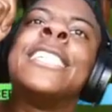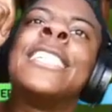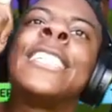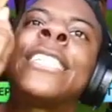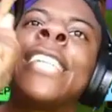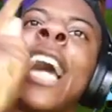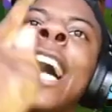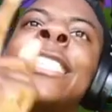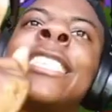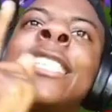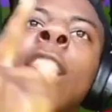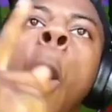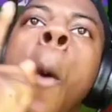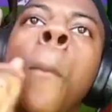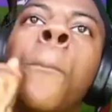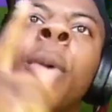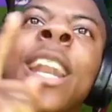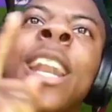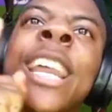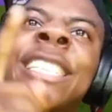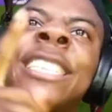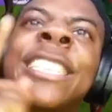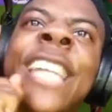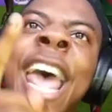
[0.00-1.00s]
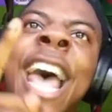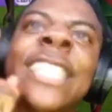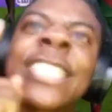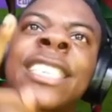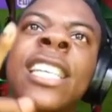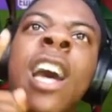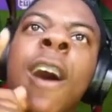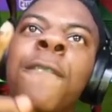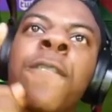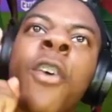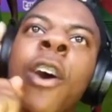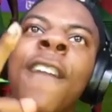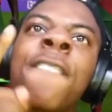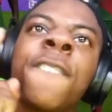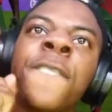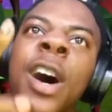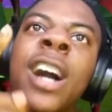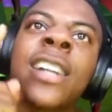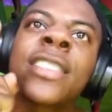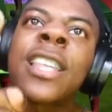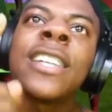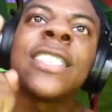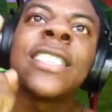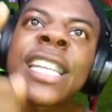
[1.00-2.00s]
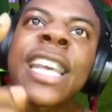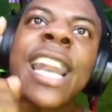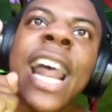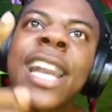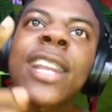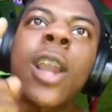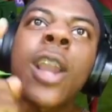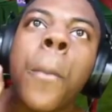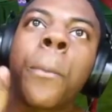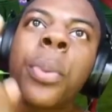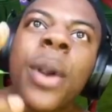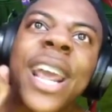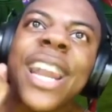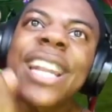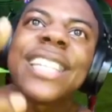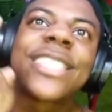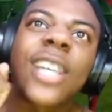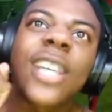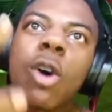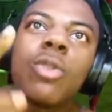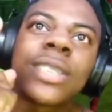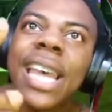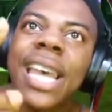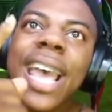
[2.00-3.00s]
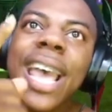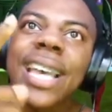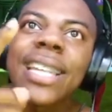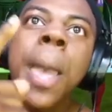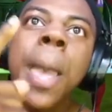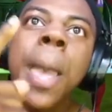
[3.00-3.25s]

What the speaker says: Shut your British ass up or fuck the shit out of your bread and toast ass.